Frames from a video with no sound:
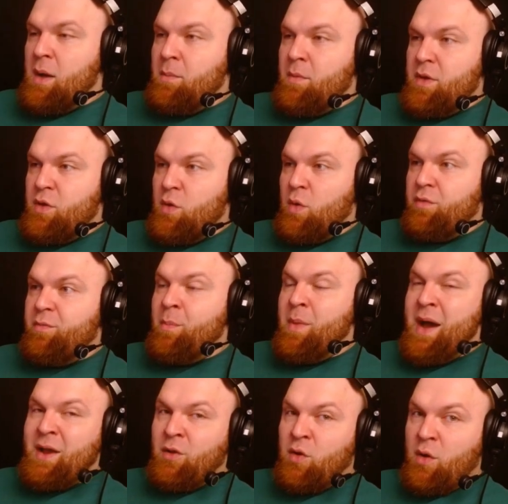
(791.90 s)
You
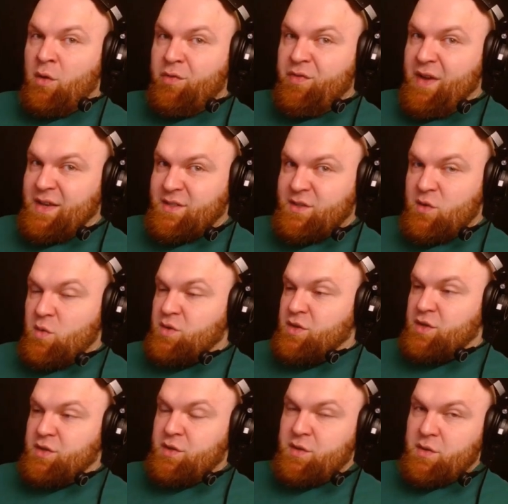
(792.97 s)
mine gold faster, which
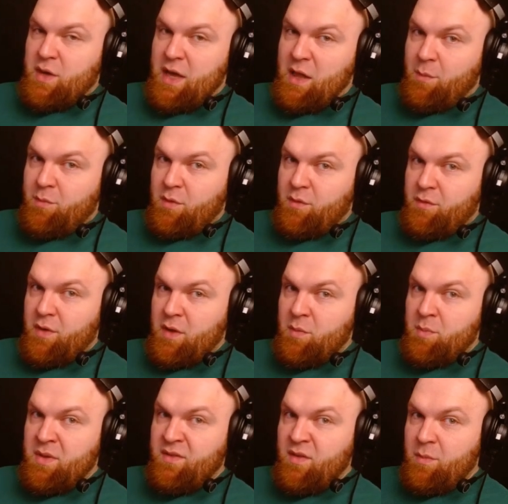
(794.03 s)
is helpful in
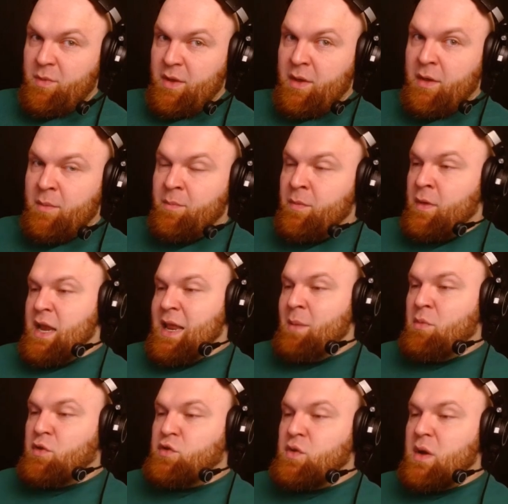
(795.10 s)
PvP.
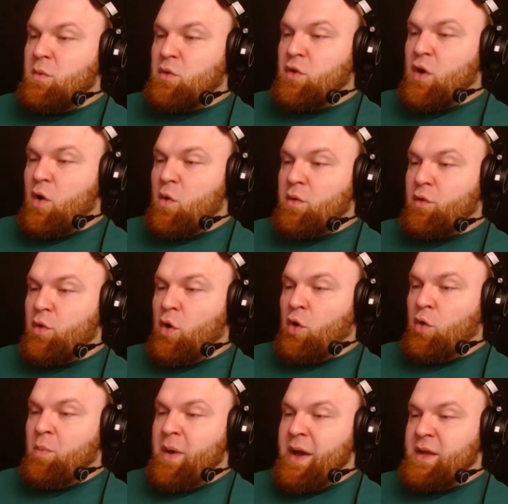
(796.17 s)
Number 2, I would go with
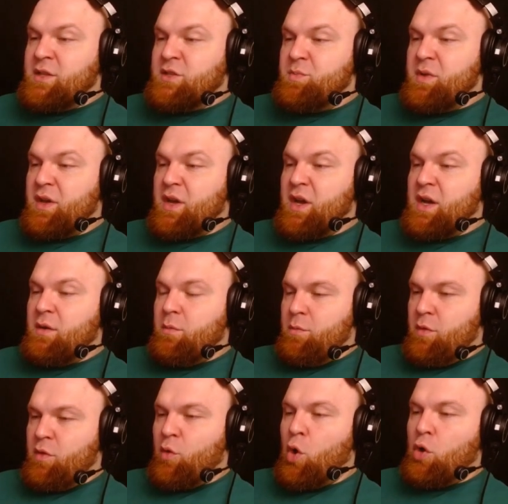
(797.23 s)
gold mines,
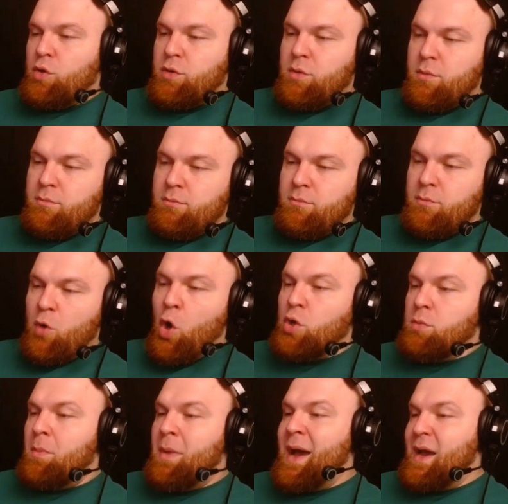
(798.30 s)
with
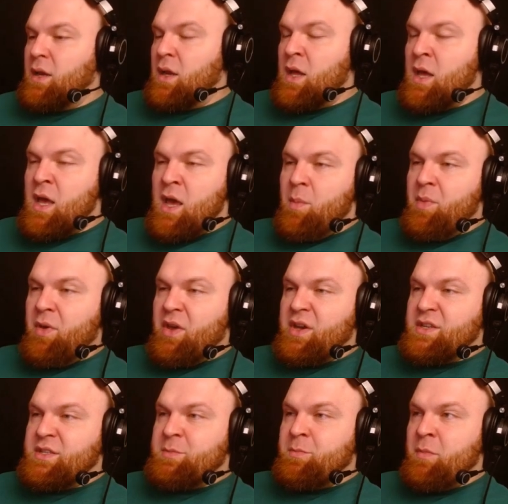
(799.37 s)
gold mine,
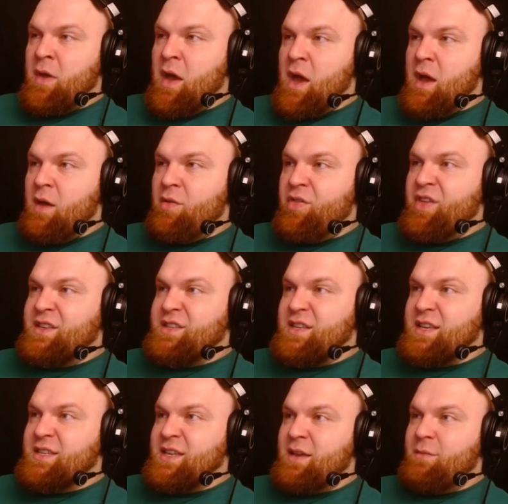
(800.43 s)
because this
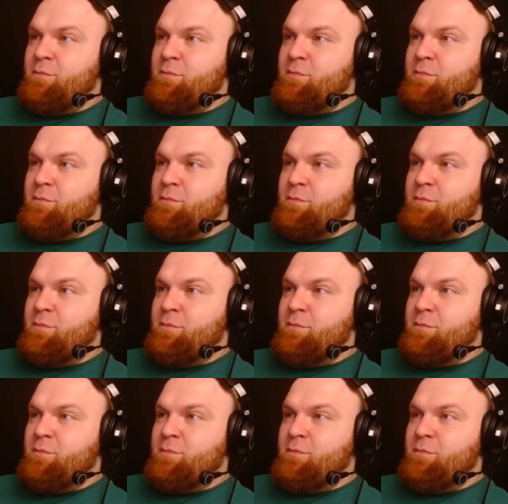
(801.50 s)
is a